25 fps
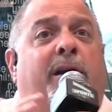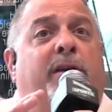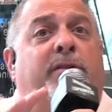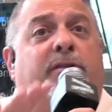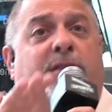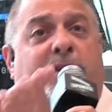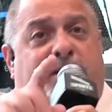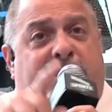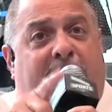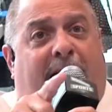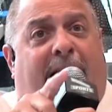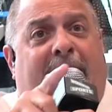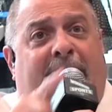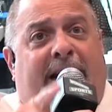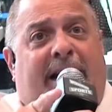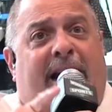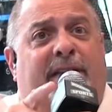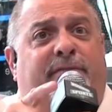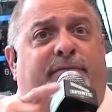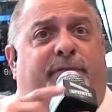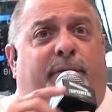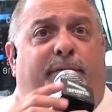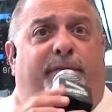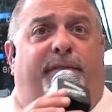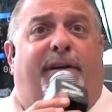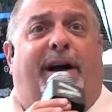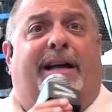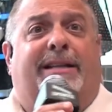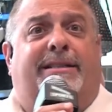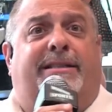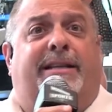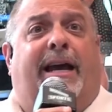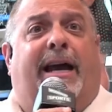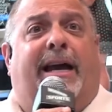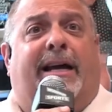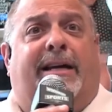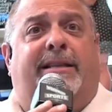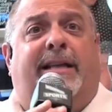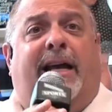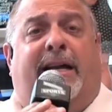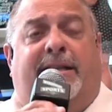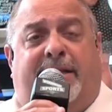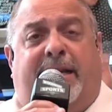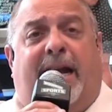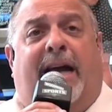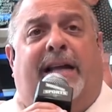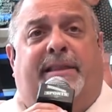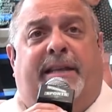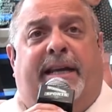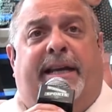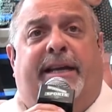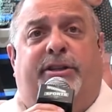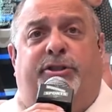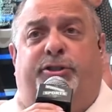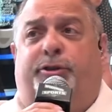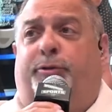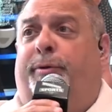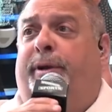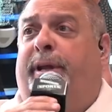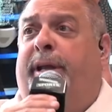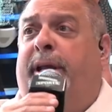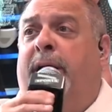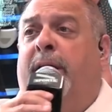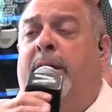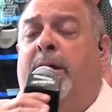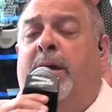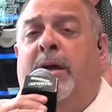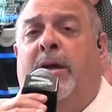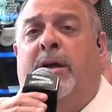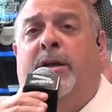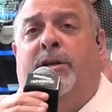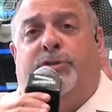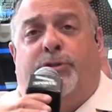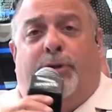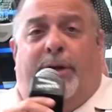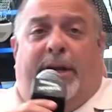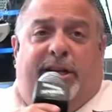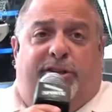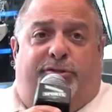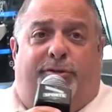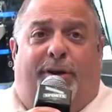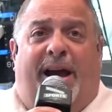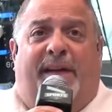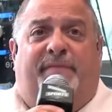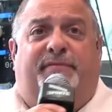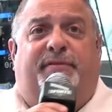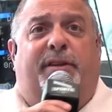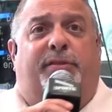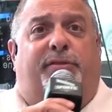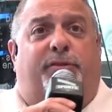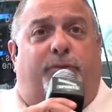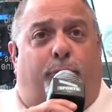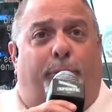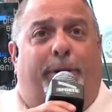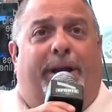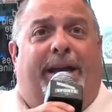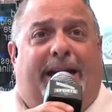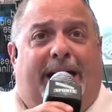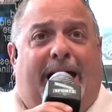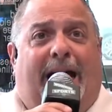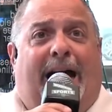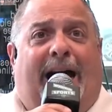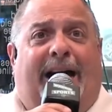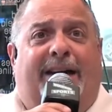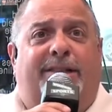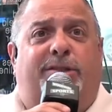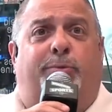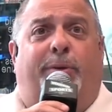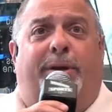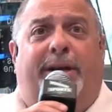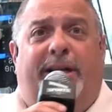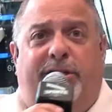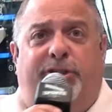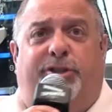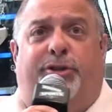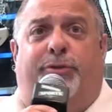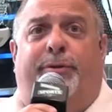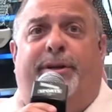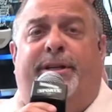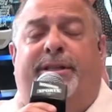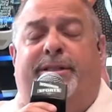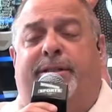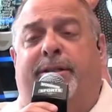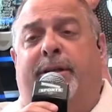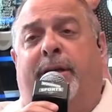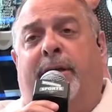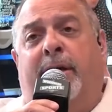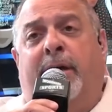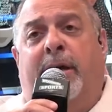The tight end from Vatek that's got the injury. So they drafted three guys with injuries.